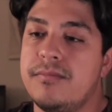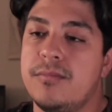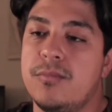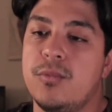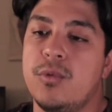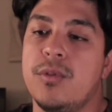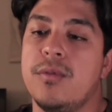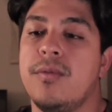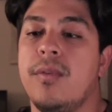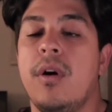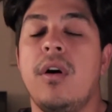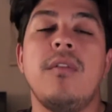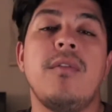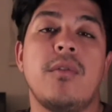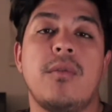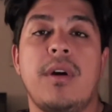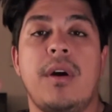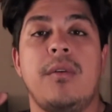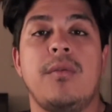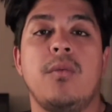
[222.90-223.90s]
revolve
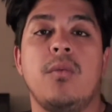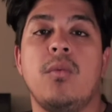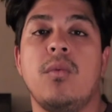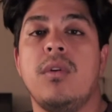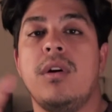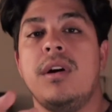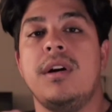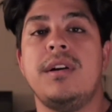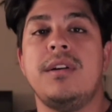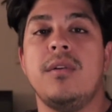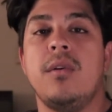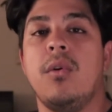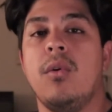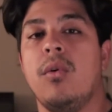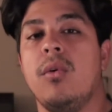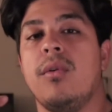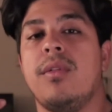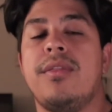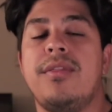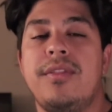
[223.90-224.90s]
around one
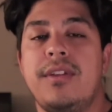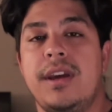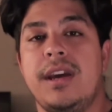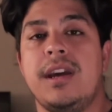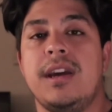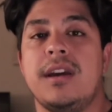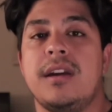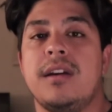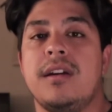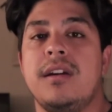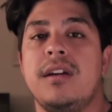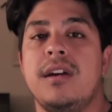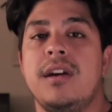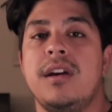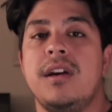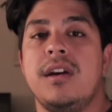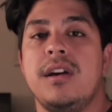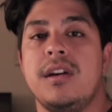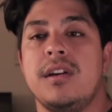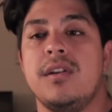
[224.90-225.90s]
whole thing.
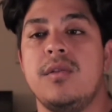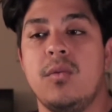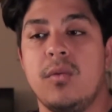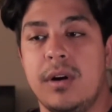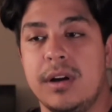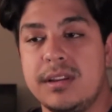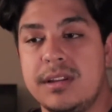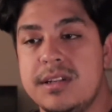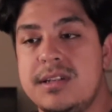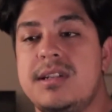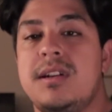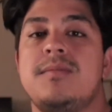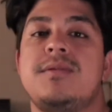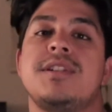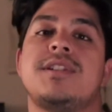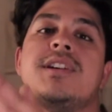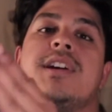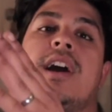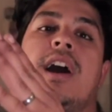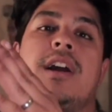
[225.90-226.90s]
You want the
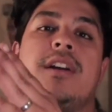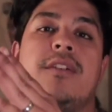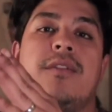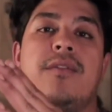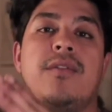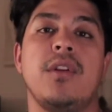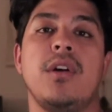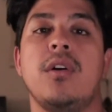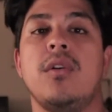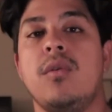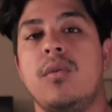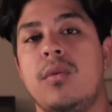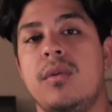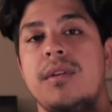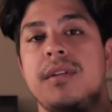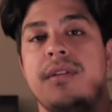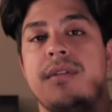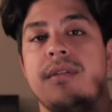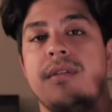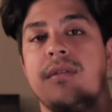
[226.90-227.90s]
subject to kind of flow
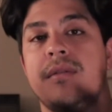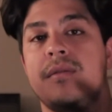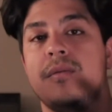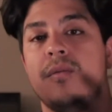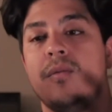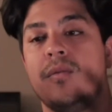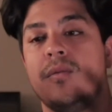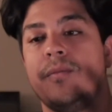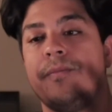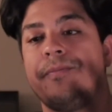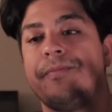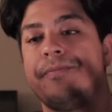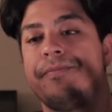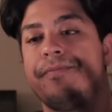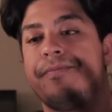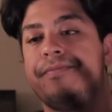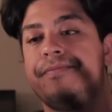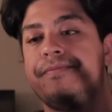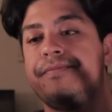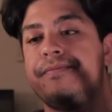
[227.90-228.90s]
with
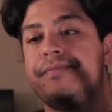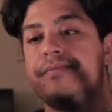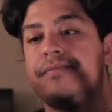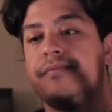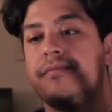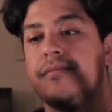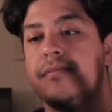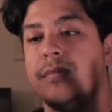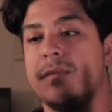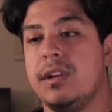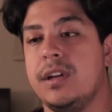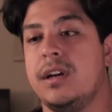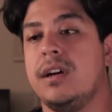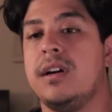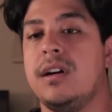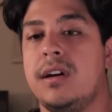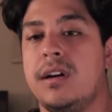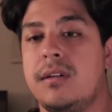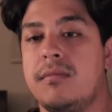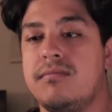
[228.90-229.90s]

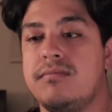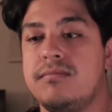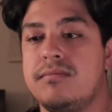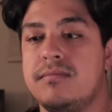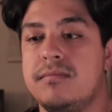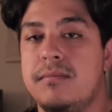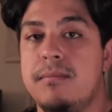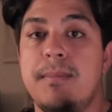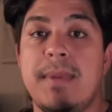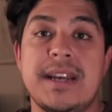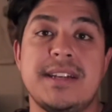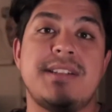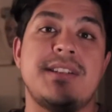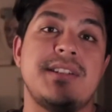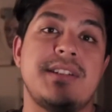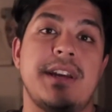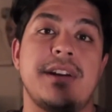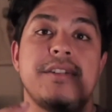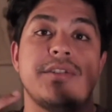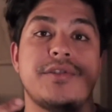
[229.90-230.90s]
the message
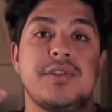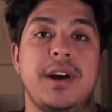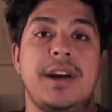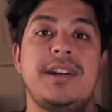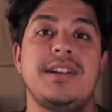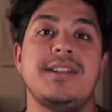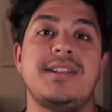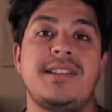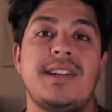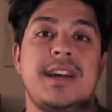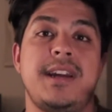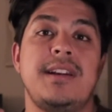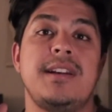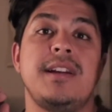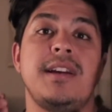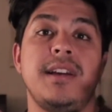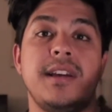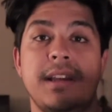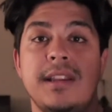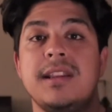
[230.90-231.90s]
that you're trying to send
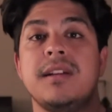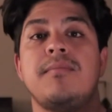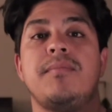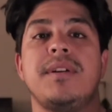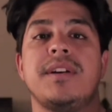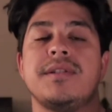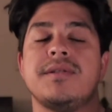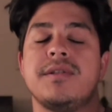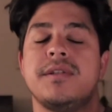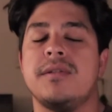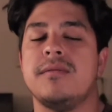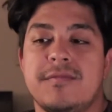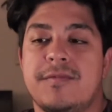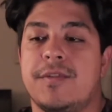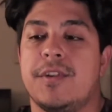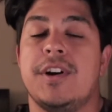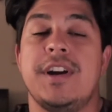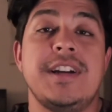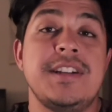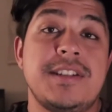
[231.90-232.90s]
in the picture.
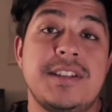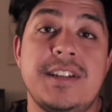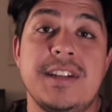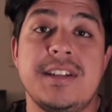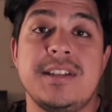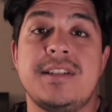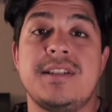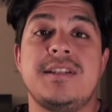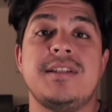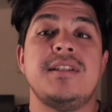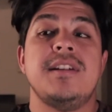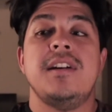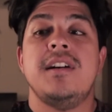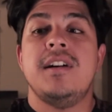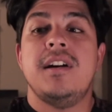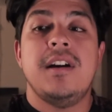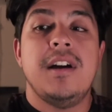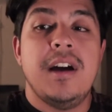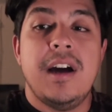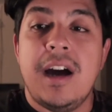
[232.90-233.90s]
For instance,
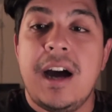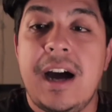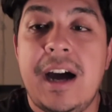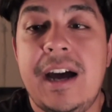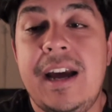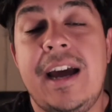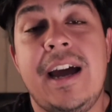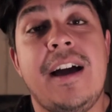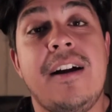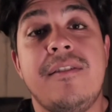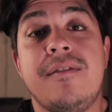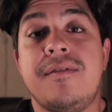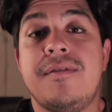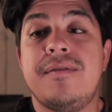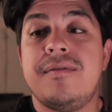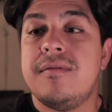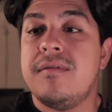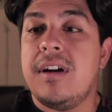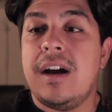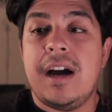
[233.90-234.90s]

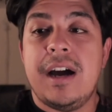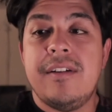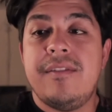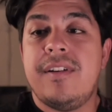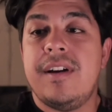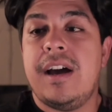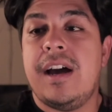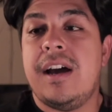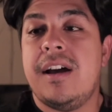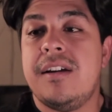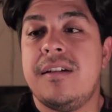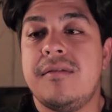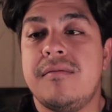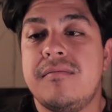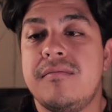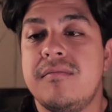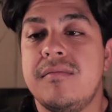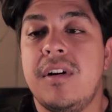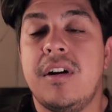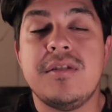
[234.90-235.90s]

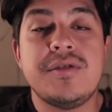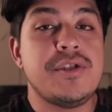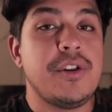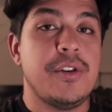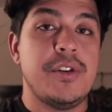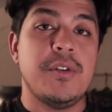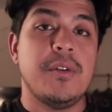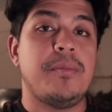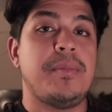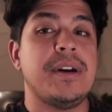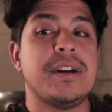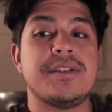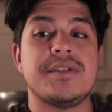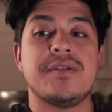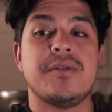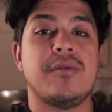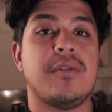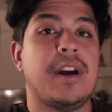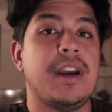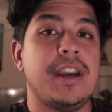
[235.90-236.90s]
I'll show you a
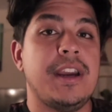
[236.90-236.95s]
picture right